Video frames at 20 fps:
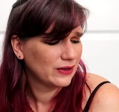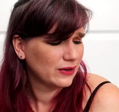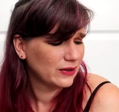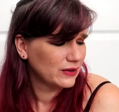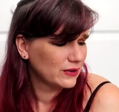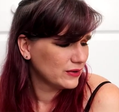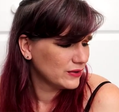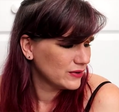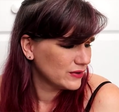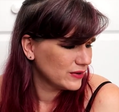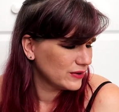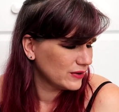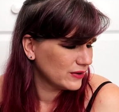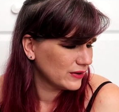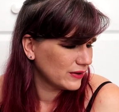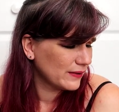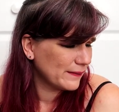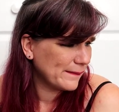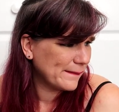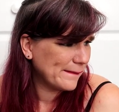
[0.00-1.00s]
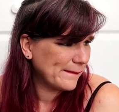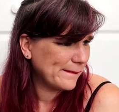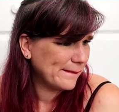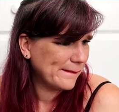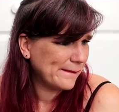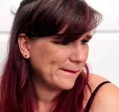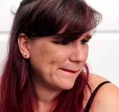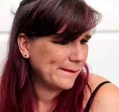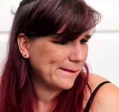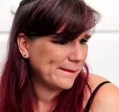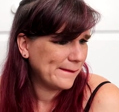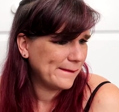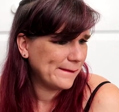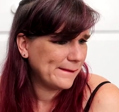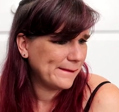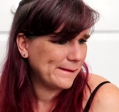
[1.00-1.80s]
Nothing is said.